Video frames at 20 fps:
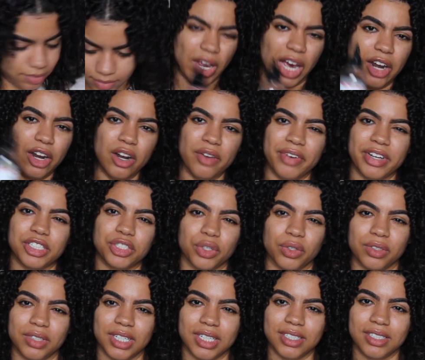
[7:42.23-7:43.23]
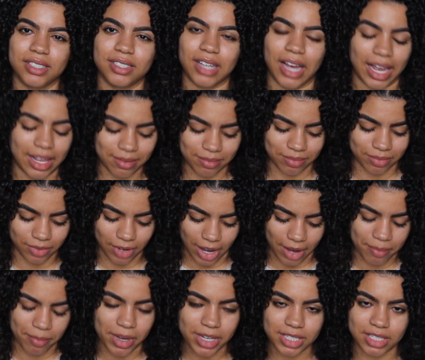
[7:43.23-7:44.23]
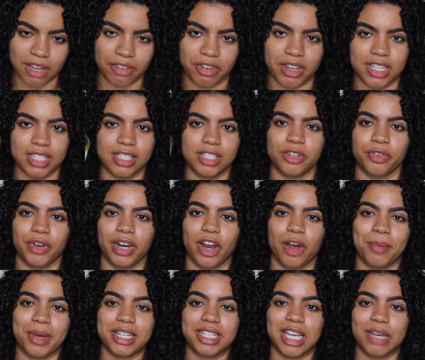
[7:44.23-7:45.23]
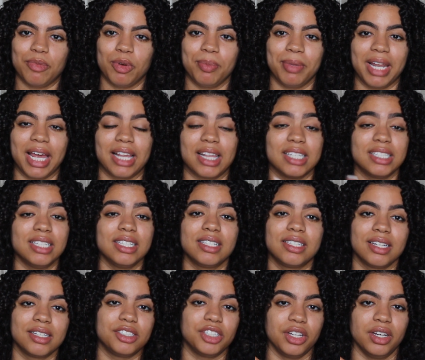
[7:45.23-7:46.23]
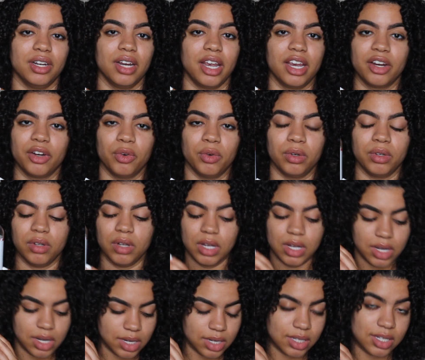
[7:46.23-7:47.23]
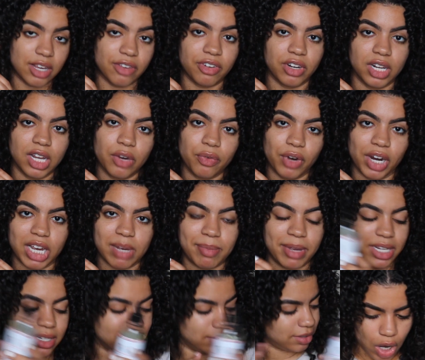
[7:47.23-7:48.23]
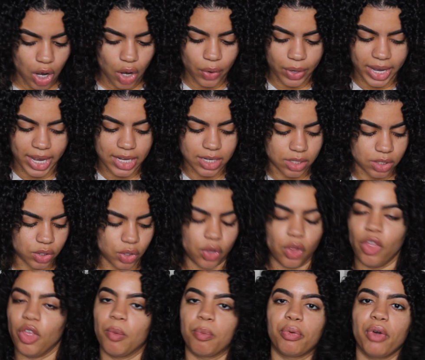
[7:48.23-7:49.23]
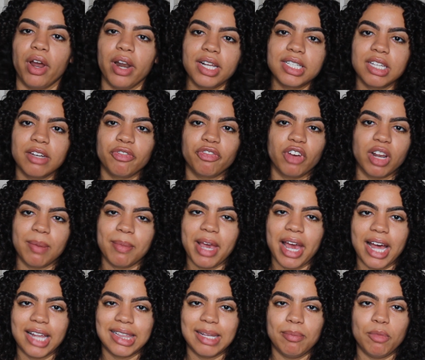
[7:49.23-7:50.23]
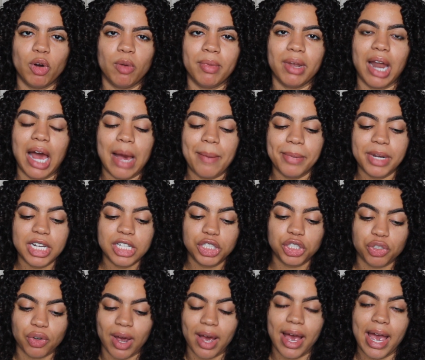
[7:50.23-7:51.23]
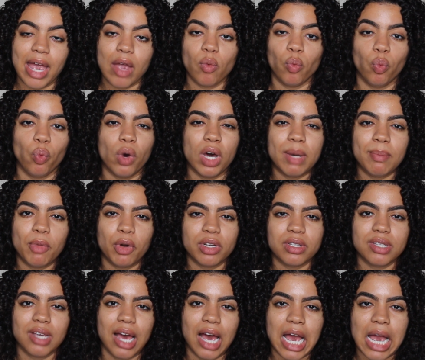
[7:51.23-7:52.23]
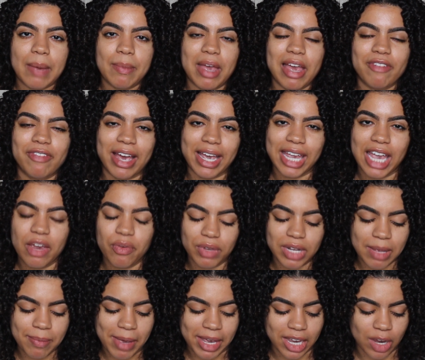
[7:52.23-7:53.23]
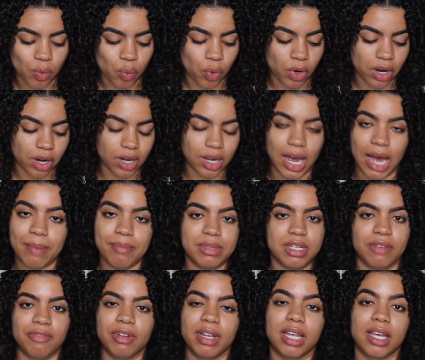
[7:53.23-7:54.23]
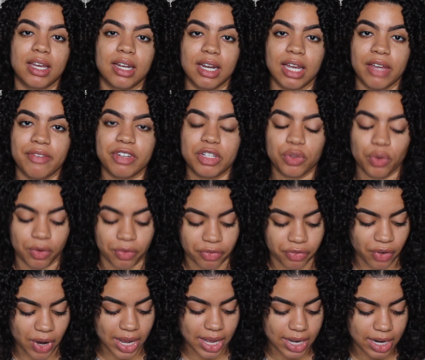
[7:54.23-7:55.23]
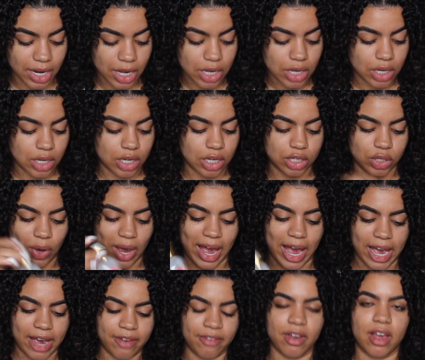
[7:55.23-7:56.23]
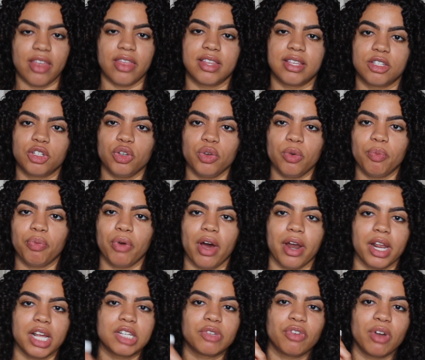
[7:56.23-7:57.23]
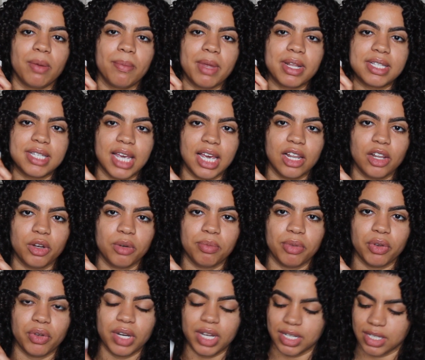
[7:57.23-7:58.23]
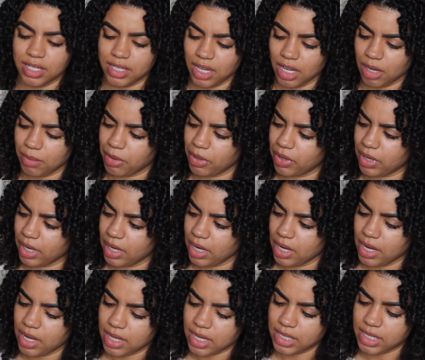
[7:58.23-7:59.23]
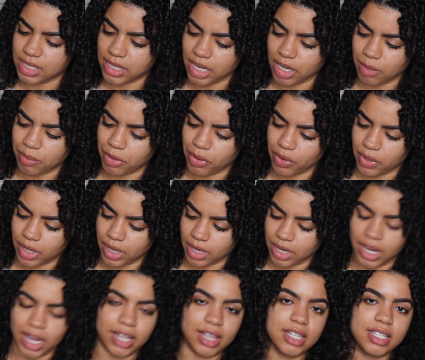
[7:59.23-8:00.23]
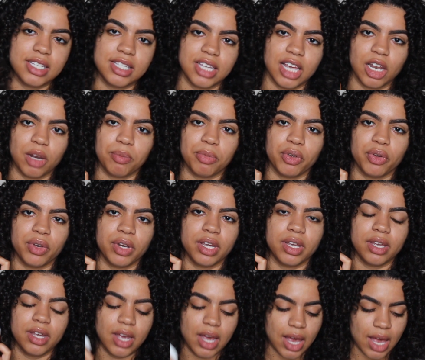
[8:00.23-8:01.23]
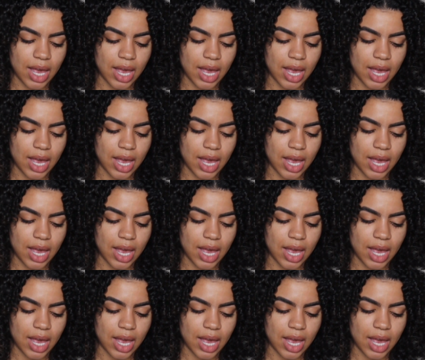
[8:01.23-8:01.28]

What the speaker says: I don't know if I showed this. I must have, because it's already on my table, but like this is such a good hair oil. Definitely recommend. Okay, so the products in front of me at the moment, I'm gonna try one more time. If I can't really make it work, I'm definitely gonna give it to a friend. So I have 2 products from Taylor Beauty. Is this Taylor Beauty? This is Taylor Beauty. Yeah, this is Taylor Beauty.